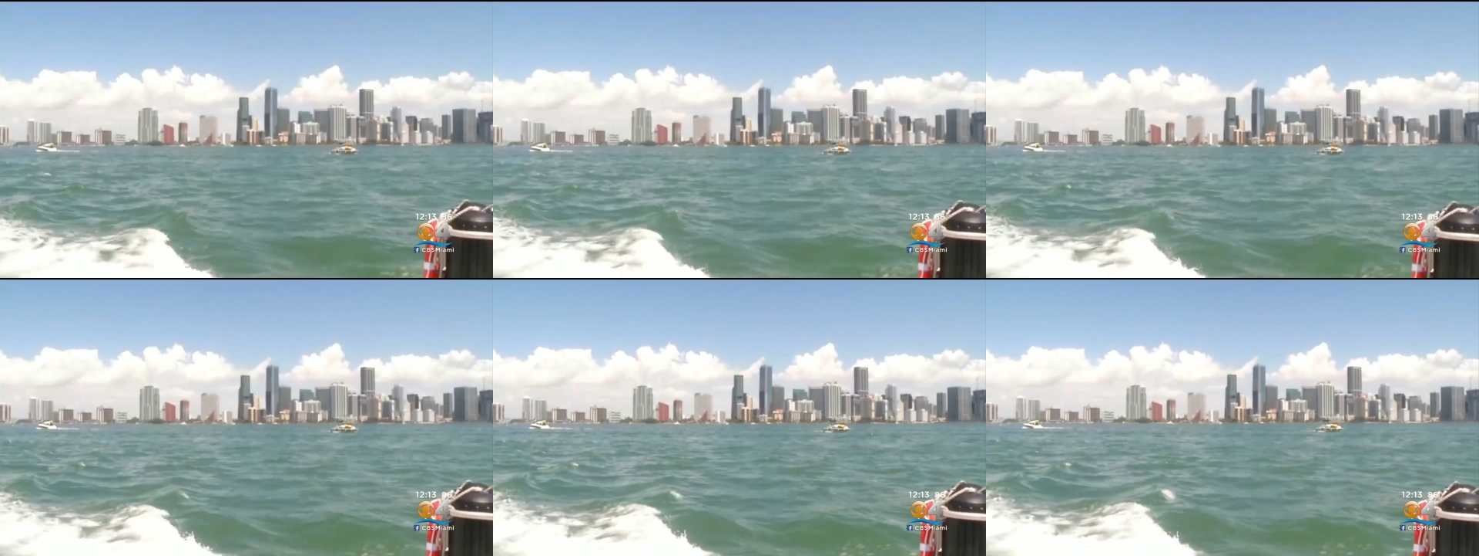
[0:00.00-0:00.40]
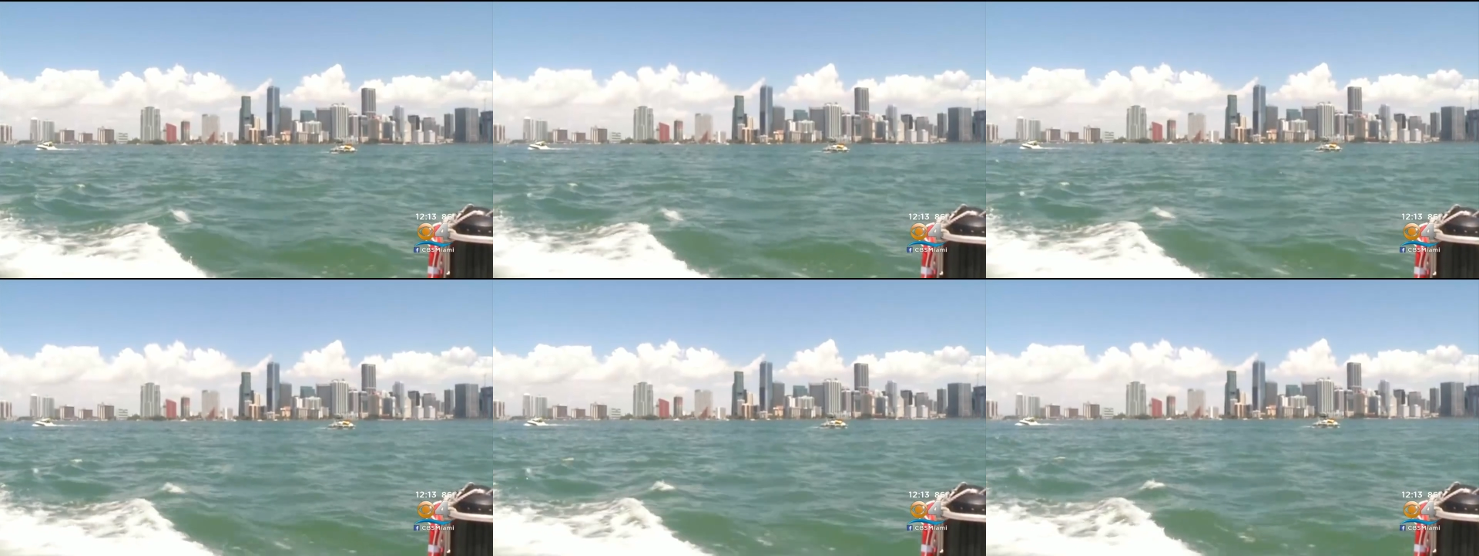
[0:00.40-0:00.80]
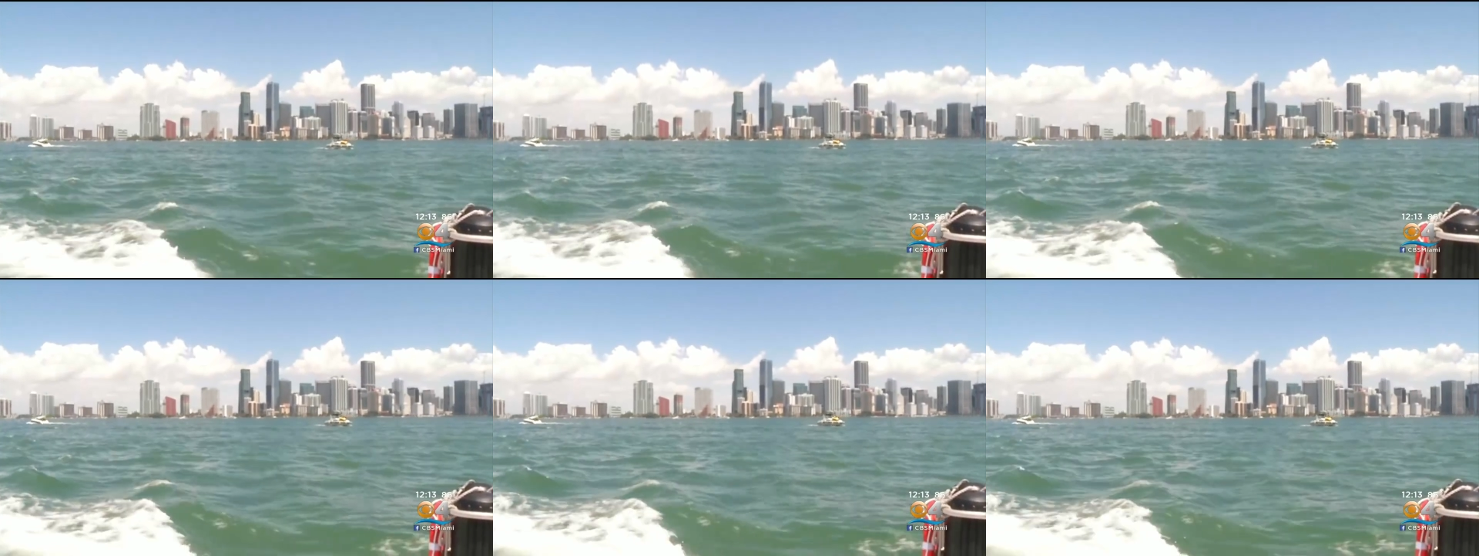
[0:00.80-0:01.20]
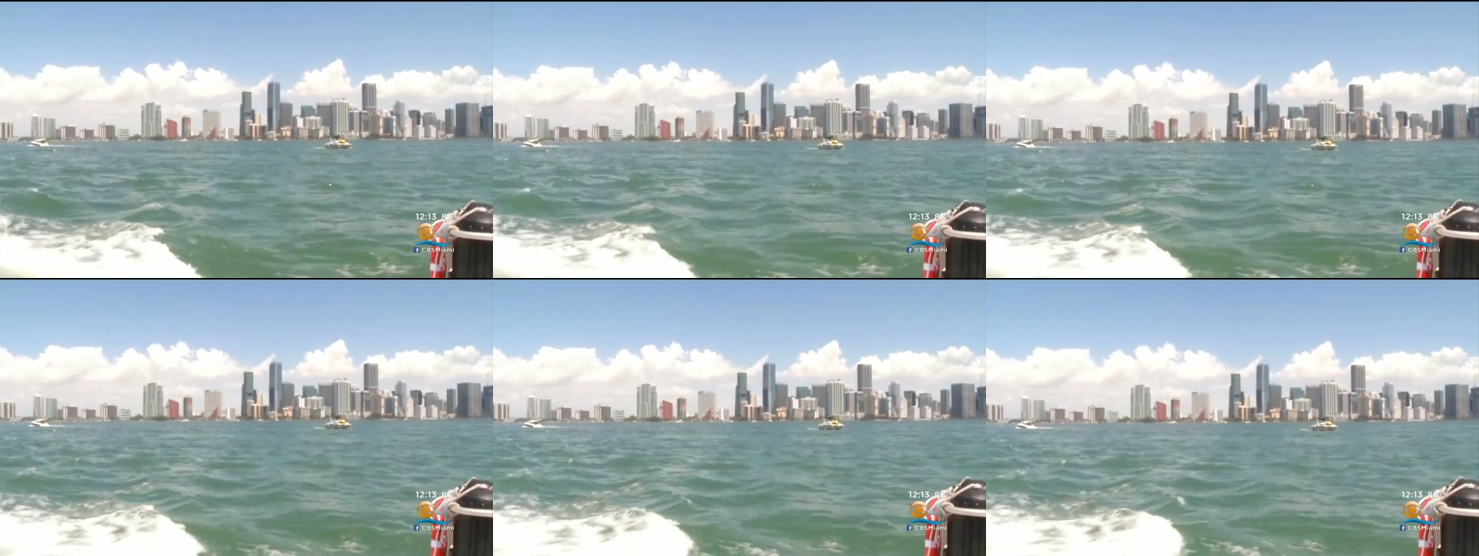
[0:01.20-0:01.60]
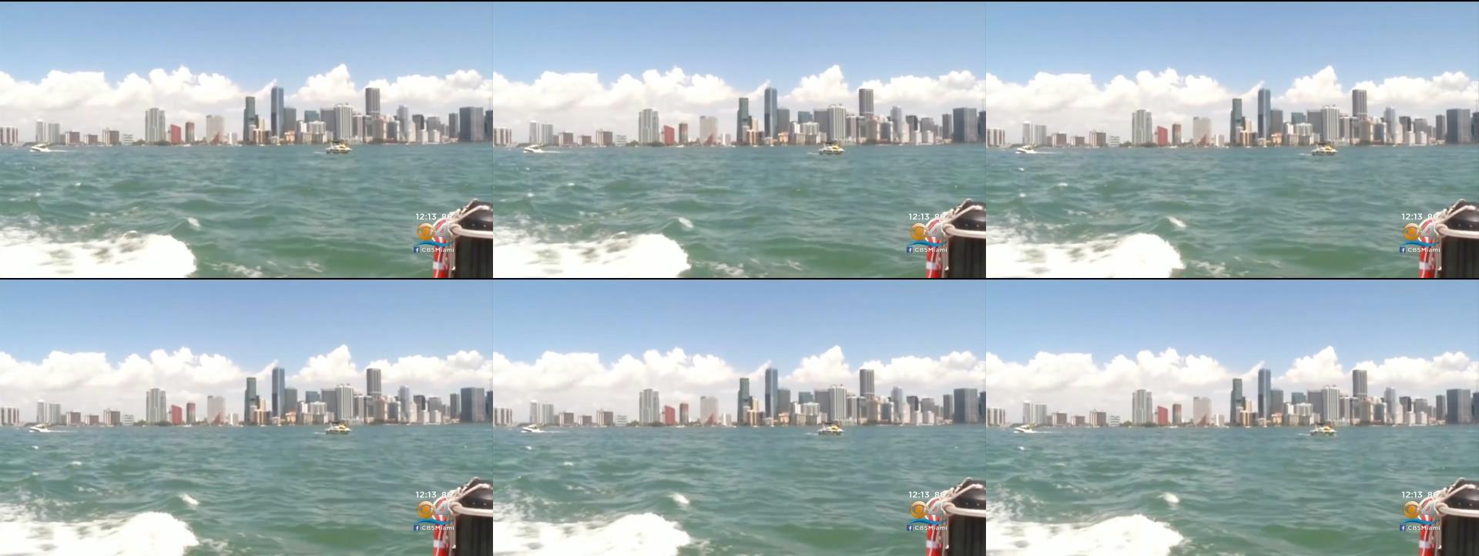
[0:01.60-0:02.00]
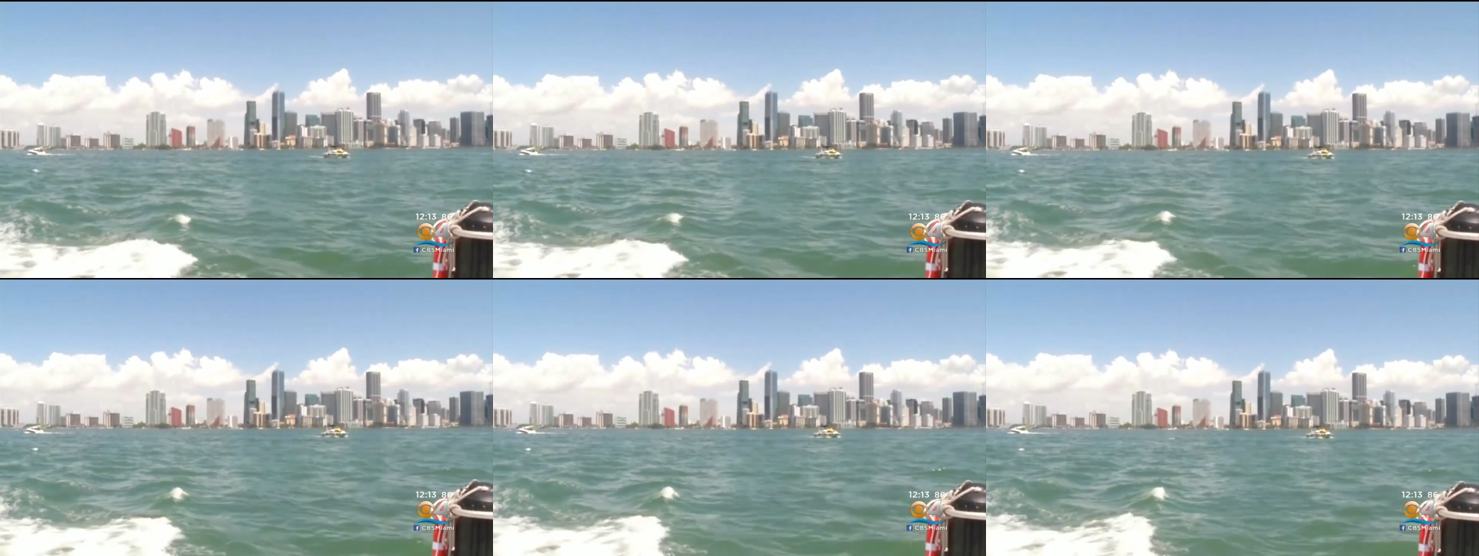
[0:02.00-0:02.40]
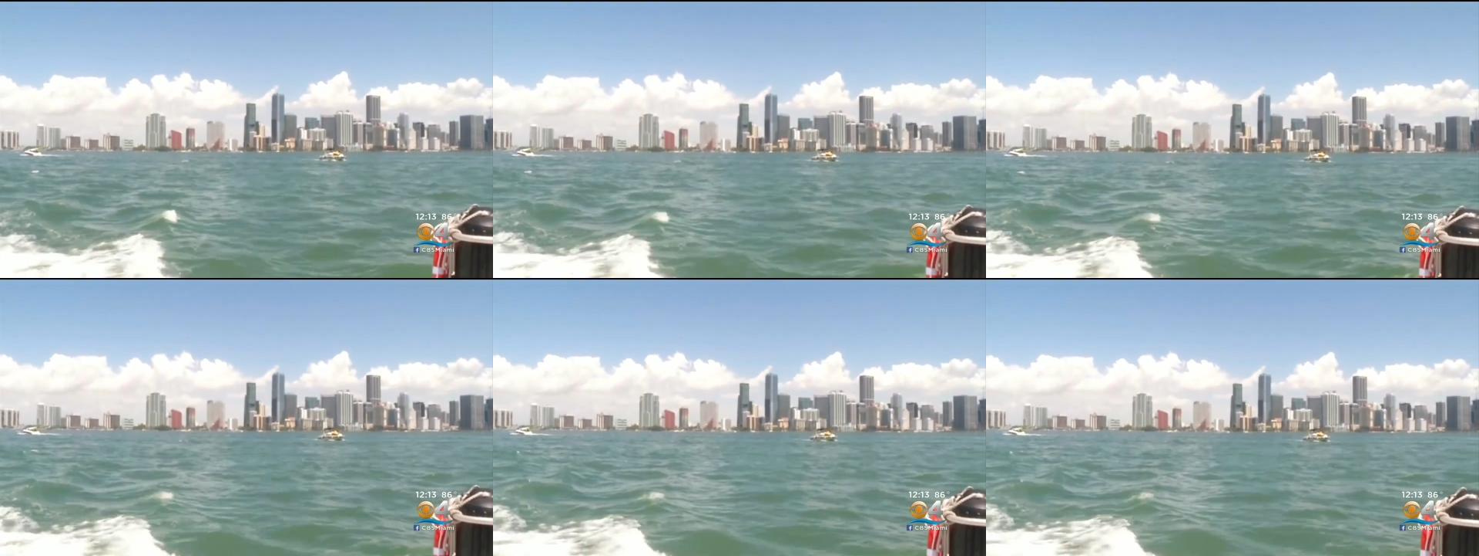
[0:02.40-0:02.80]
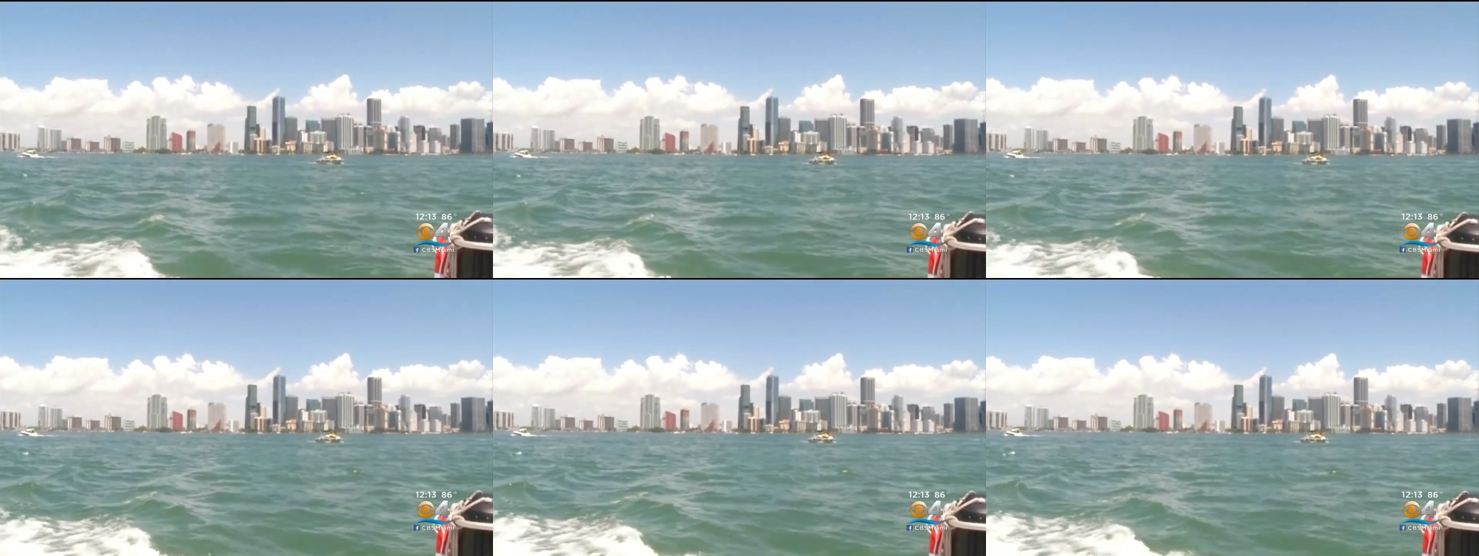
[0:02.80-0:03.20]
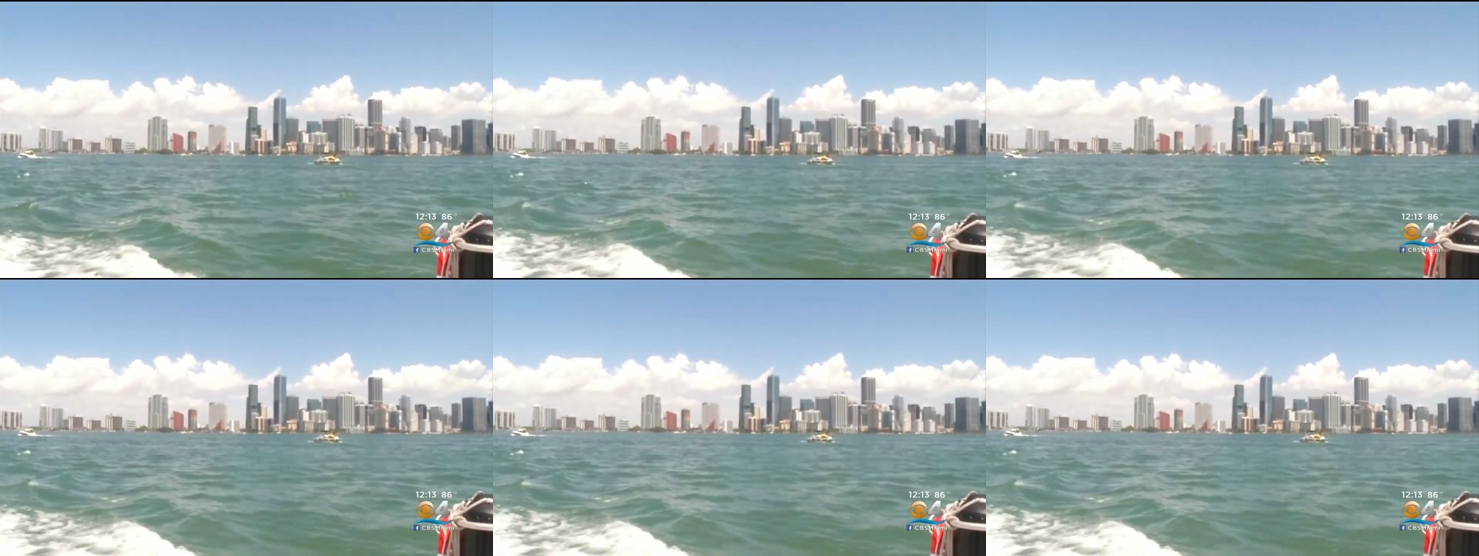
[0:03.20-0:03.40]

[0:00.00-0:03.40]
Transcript: No face is visible, so there are no lips to read.